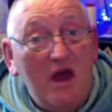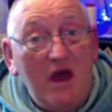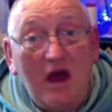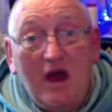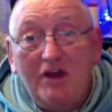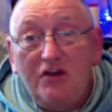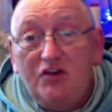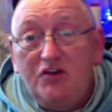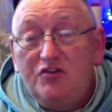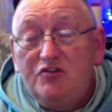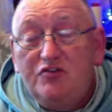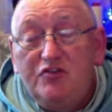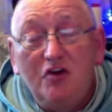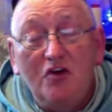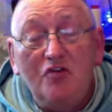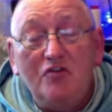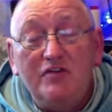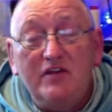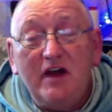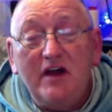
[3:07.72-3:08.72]
And you
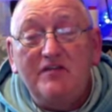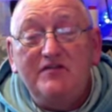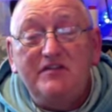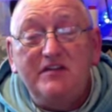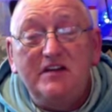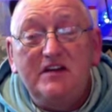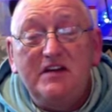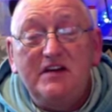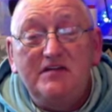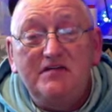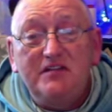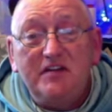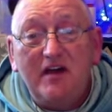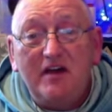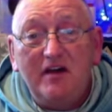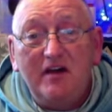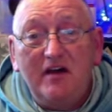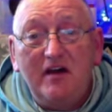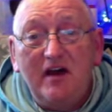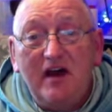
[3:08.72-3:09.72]
don't have to lift
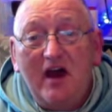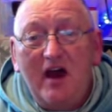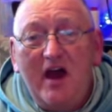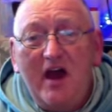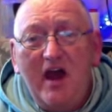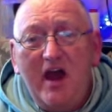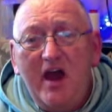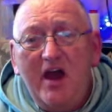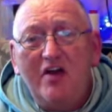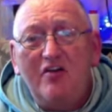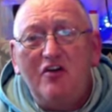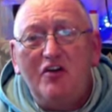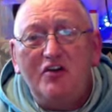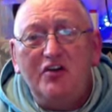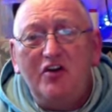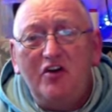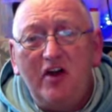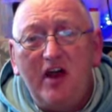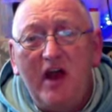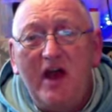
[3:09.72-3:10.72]
a, a hair on
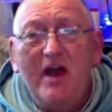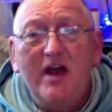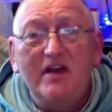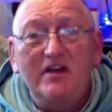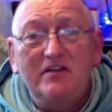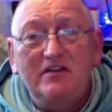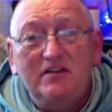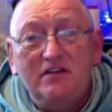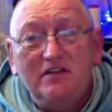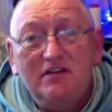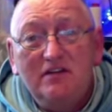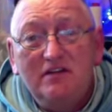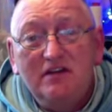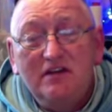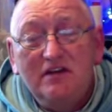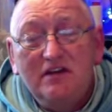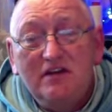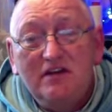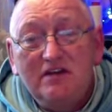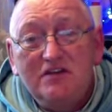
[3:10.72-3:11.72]
your head
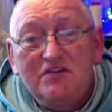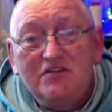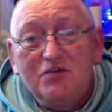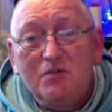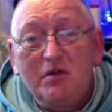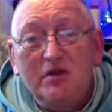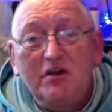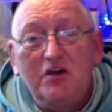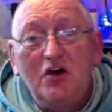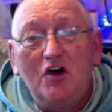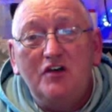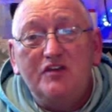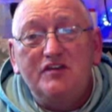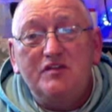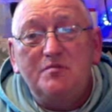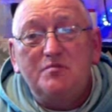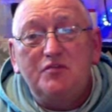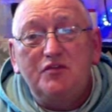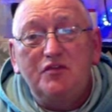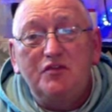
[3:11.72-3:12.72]
to win God's
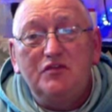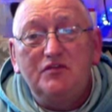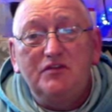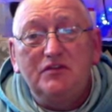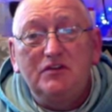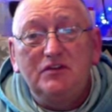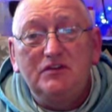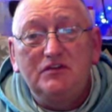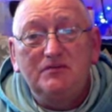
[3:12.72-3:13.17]
approval.